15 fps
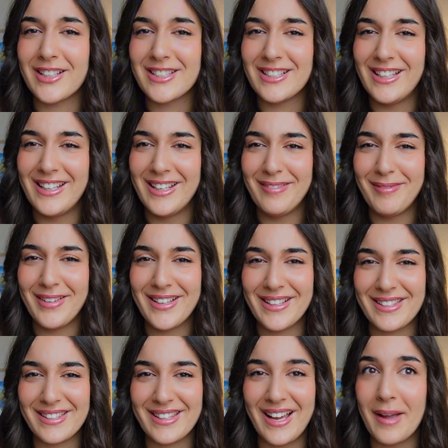actually,
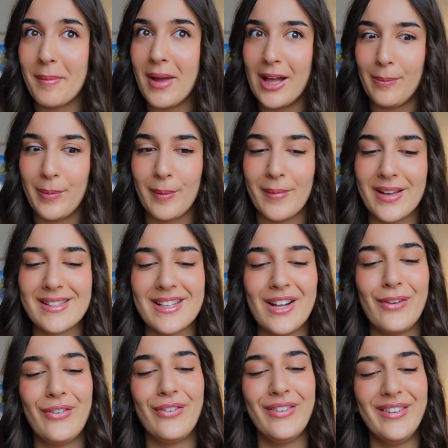because I'm helping
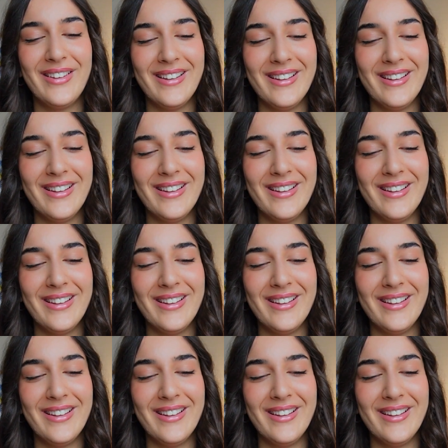myself.